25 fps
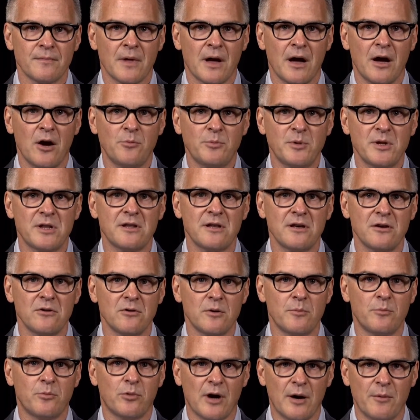I hope to see you
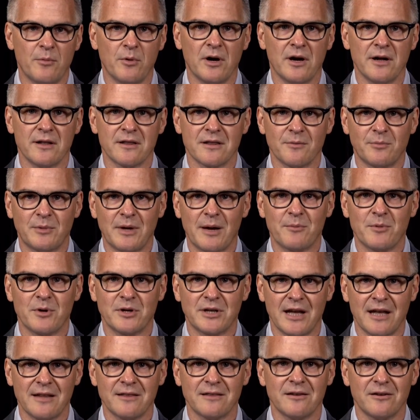in Puebla on September
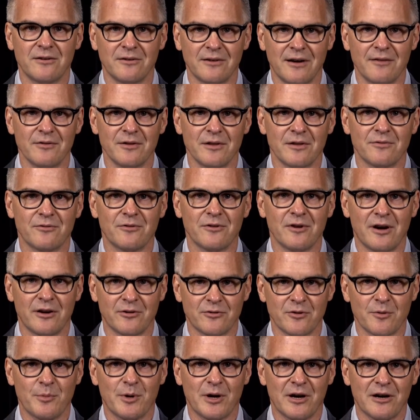10th and 11th for
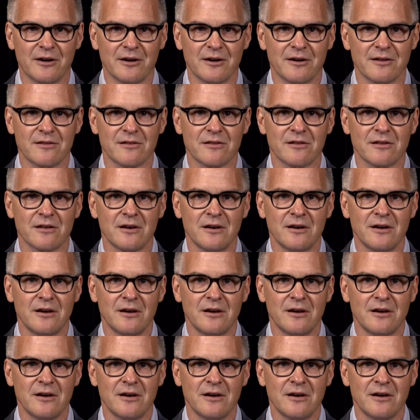Entra Pares,